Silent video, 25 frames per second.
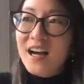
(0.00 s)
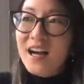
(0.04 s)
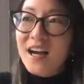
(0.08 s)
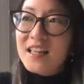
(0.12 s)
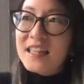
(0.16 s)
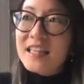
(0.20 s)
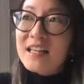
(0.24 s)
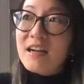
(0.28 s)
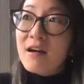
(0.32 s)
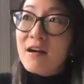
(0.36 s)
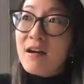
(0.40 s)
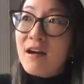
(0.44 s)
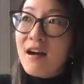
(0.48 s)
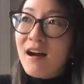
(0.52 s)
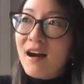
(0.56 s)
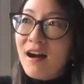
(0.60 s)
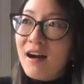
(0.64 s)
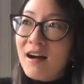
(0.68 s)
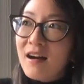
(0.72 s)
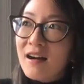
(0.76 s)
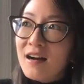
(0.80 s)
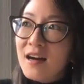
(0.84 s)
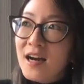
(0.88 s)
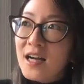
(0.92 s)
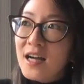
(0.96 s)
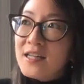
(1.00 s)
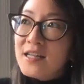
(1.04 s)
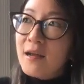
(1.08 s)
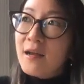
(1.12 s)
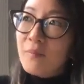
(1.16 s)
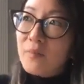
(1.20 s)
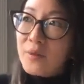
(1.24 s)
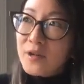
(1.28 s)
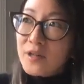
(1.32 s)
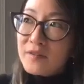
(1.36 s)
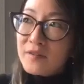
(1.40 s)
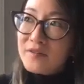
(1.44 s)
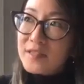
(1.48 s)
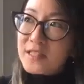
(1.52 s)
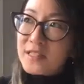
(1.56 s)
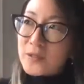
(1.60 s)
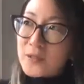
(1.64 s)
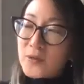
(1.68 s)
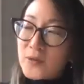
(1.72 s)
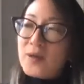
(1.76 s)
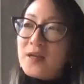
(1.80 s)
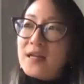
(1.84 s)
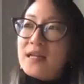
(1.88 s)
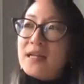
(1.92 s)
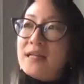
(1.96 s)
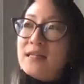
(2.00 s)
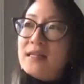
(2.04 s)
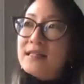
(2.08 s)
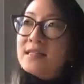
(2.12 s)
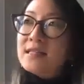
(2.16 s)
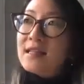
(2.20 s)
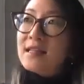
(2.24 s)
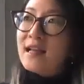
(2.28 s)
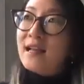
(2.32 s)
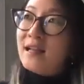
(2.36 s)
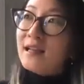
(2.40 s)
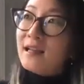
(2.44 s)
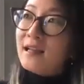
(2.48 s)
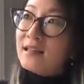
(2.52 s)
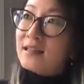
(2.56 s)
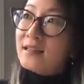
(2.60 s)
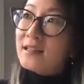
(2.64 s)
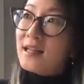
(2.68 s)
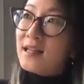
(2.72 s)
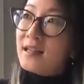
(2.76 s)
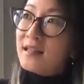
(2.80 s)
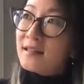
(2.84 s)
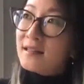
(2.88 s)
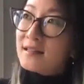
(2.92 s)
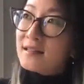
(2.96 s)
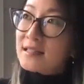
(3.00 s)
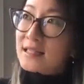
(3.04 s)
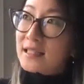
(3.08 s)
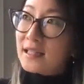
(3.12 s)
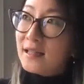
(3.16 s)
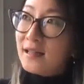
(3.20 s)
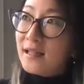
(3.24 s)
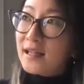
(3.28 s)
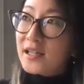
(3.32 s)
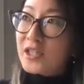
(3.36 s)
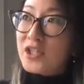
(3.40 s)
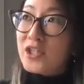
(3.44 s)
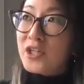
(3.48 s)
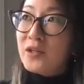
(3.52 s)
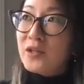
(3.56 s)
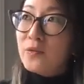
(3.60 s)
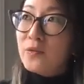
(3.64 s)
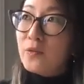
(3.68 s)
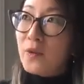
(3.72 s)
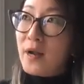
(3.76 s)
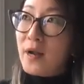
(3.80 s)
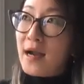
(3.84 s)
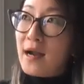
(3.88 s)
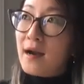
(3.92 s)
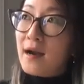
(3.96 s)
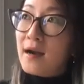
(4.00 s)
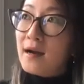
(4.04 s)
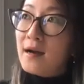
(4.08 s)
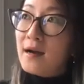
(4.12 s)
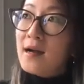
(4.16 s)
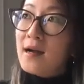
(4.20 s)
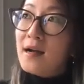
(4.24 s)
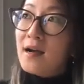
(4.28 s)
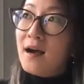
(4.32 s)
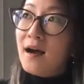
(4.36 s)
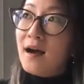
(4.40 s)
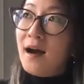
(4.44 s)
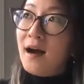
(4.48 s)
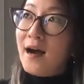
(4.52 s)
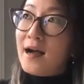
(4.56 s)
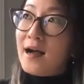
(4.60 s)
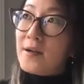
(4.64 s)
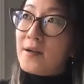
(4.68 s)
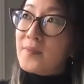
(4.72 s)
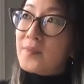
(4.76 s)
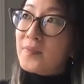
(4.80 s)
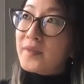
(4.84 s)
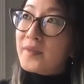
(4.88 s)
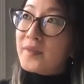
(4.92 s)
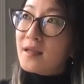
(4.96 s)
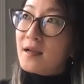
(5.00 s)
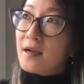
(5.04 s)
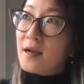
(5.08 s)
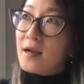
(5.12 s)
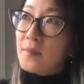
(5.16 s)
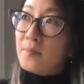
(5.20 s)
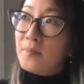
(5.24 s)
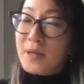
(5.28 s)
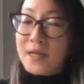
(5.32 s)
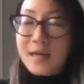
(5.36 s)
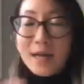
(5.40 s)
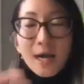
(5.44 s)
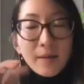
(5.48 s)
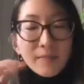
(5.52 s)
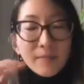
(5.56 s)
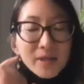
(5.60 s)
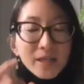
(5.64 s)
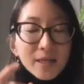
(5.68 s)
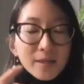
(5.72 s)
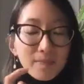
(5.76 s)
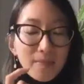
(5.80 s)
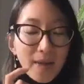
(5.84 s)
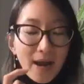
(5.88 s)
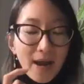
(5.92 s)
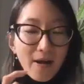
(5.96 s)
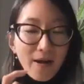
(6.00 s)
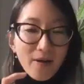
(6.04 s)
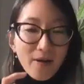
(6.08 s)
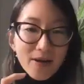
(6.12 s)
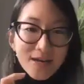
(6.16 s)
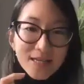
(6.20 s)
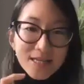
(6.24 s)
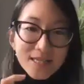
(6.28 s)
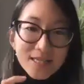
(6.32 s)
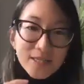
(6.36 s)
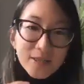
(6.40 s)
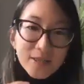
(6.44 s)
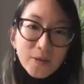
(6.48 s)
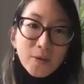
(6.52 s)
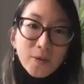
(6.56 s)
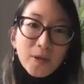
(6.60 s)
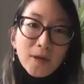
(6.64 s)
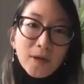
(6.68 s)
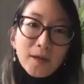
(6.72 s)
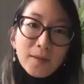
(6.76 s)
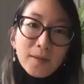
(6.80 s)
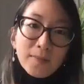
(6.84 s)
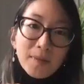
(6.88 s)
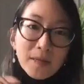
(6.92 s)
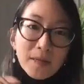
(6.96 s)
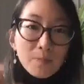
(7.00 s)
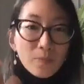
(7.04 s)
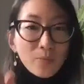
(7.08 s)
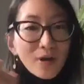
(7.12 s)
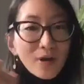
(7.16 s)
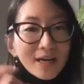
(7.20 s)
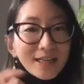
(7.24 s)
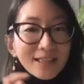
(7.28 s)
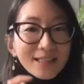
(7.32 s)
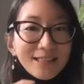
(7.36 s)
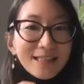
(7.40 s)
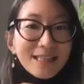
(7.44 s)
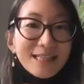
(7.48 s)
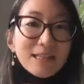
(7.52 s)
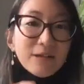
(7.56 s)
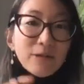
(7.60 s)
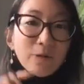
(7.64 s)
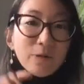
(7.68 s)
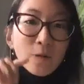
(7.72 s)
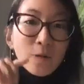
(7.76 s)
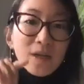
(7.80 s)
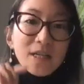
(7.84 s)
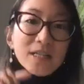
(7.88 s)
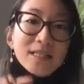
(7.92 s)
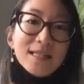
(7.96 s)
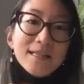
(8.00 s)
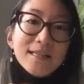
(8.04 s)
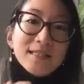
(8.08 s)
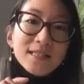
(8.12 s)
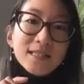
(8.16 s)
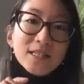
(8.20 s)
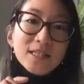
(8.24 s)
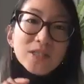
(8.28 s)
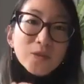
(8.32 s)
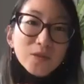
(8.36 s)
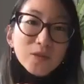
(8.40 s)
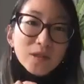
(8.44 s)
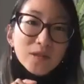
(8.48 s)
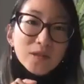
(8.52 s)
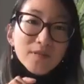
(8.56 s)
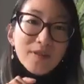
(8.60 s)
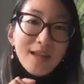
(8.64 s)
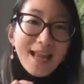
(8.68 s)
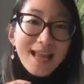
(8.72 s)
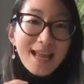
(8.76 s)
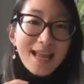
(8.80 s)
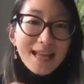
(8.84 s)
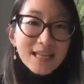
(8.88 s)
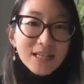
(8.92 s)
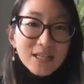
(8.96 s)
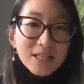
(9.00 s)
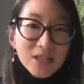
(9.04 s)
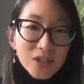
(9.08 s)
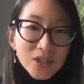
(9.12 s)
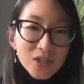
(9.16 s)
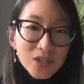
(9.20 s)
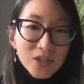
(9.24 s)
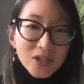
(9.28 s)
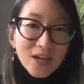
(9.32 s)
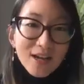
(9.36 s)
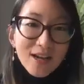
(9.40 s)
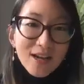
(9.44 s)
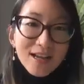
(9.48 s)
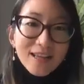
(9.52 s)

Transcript: There are a number of stories in this collection where becoming a parent or being pregnant works as a sort of hinge.